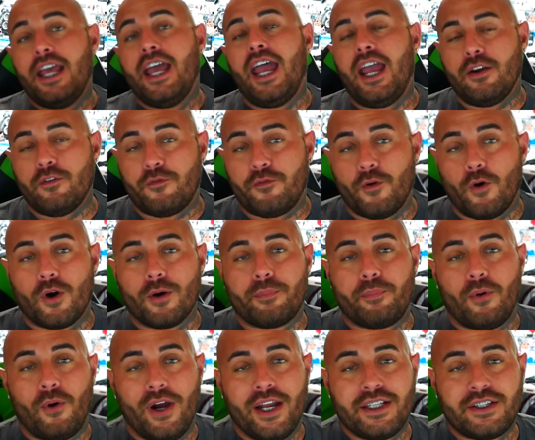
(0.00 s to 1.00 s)
and
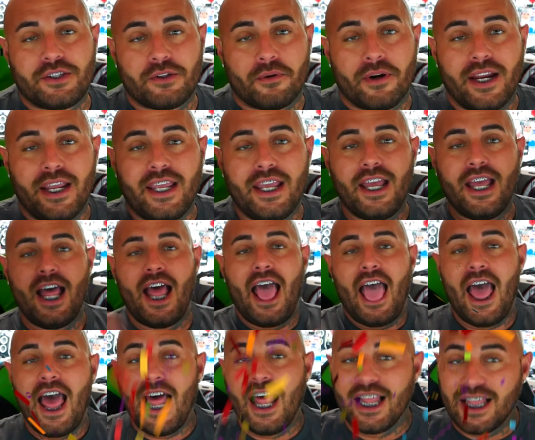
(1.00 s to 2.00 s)
4.3.
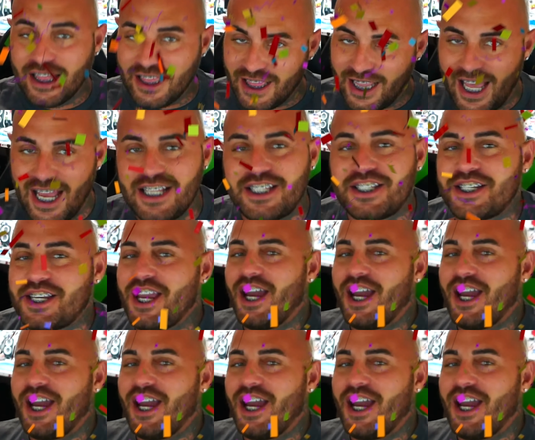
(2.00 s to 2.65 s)
Let's